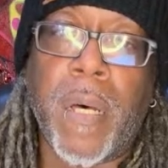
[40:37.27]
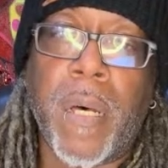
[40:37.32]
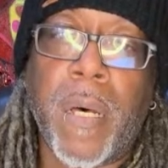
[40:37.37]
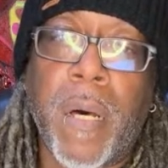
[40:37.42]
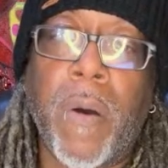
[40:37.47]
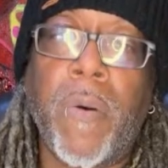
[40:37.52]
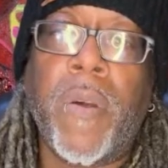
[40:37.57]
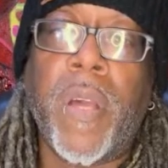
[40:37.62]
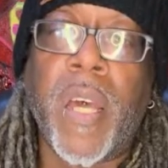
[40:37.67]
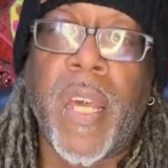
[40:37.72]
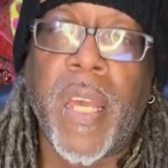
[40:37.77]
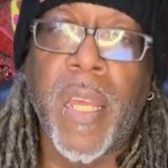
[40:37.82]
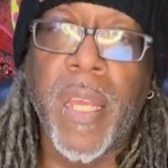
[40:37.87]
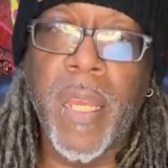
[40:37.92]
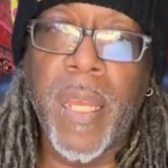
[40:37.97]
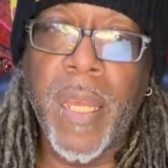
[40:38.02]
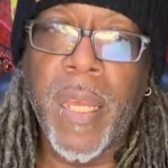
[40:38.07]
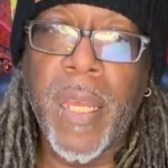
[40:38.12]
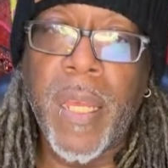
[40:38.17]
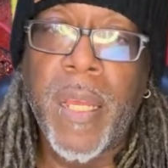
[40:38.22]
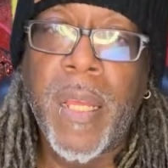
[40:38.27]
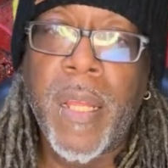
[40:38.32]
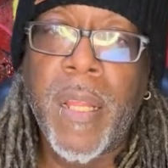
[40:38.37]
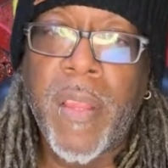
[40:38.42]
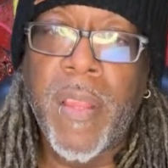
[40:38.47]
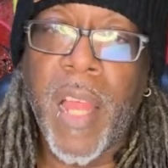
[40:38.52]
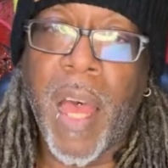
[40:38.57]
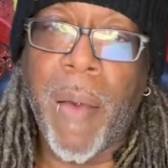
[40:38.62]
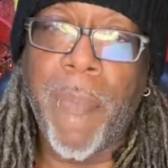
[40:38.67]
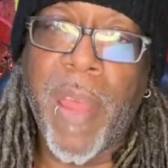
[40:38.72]
okay.
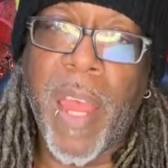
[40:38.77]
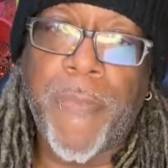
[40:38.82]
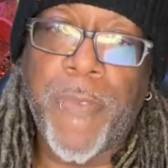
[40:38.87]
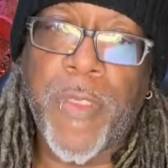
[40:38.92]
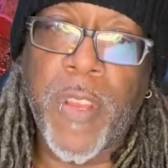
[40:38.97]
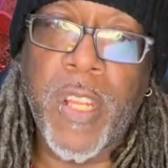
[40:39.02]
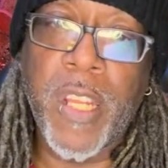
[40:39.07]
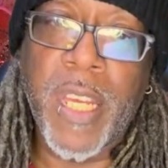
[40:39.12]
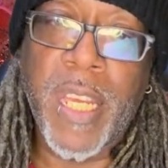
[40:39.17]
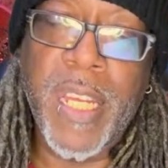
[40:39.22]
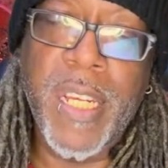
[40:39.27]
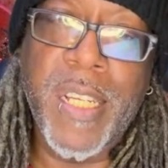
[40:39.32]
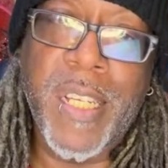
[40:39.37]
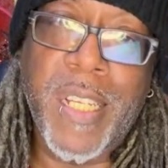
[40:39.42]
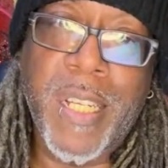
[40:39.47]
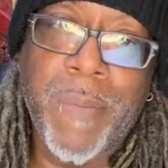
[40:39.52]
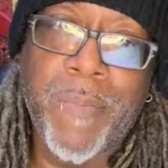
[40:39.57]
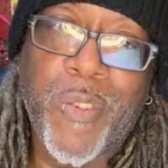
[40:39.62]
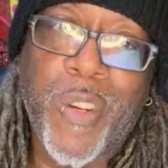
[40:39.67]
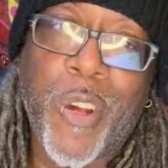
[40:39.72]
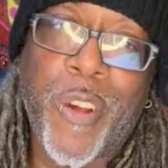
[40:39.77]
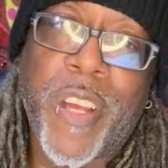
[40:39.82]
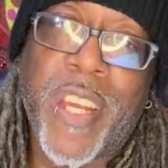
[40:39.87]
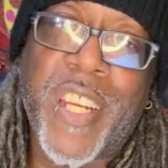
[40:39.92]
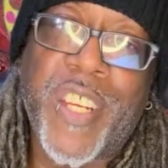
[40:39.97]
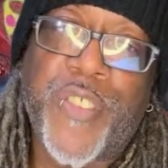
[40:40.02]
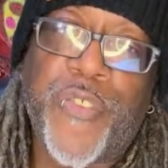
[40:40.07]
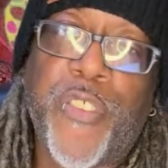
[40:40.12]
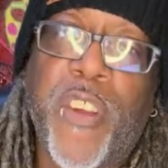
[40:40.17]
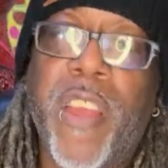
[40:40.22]
I may have to look into some
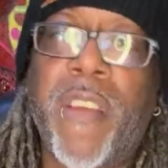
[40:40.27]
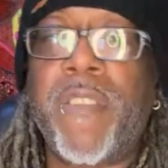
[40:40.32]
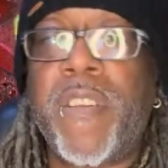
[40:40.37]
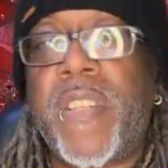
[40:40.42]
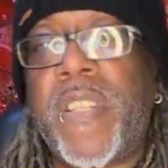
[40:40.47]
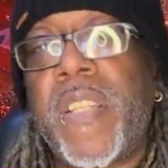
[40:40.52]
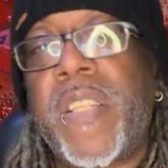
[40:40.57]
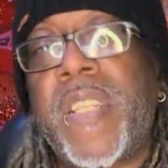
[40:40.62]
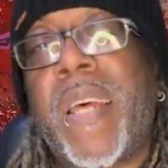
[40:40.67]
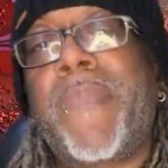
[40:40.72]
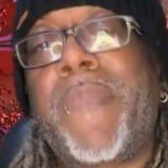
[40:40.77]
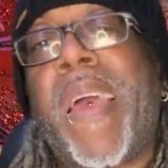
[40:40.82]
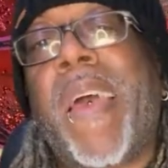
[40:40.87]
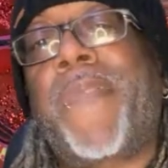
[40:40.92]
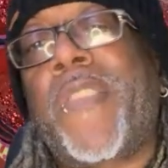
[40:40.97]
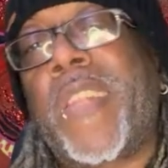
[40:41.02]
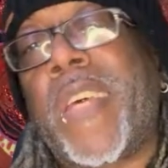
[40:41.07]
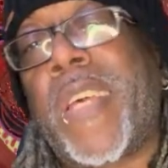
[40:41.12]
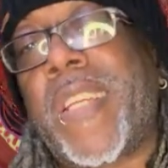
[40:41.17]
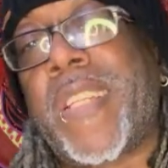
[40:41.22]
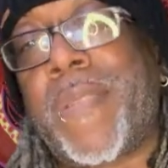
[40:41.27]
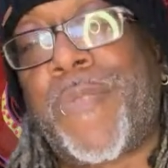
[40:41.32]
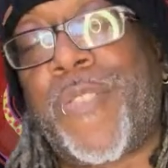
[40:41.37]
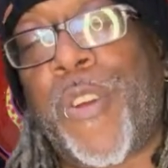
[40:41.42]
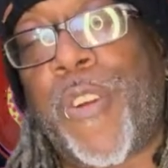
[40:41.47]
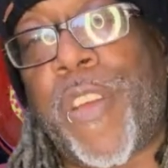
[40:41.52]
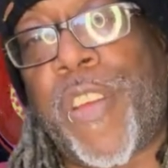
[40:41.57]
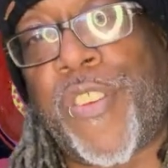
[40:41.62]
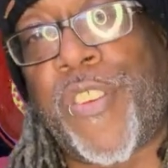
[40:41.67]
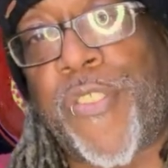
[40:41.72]
Turkish fragrances. I may have to look at some
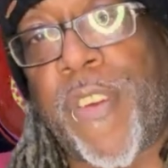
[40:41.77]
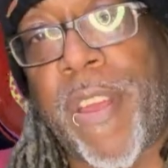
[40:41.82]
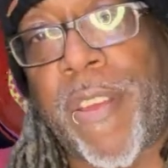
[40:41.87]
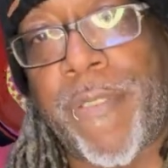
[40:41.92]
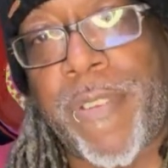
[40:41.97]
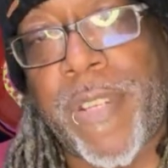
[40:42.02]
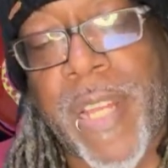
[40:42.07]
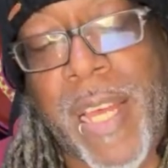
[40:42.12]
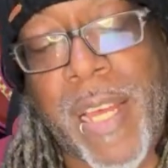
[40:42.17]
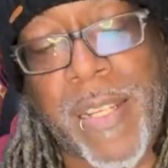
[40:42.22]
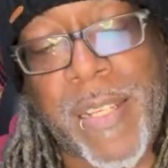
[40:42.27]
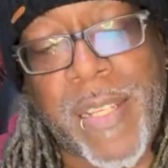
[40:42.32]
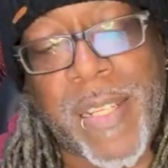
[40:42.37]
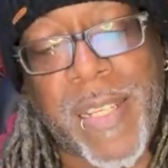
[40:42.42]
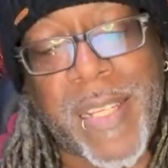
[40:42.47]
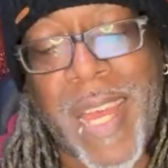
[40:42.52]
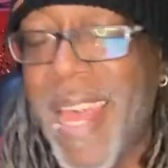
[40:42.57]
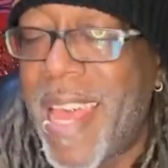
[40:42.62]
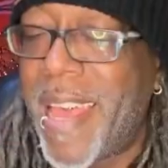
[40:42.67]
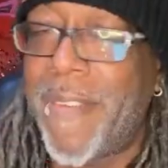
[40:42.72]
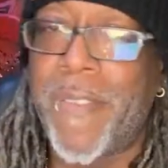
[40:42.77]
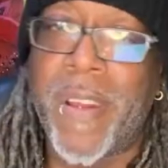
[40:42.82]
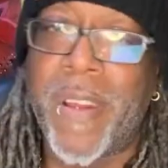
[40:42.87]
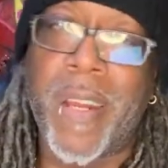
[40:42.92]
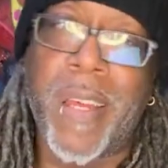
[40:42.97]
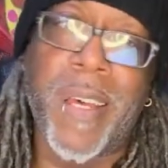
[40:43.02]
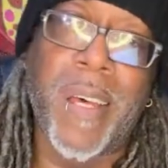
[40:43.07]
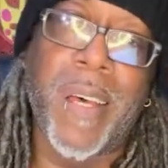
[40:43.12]
Turkish fragrance houses. I haven't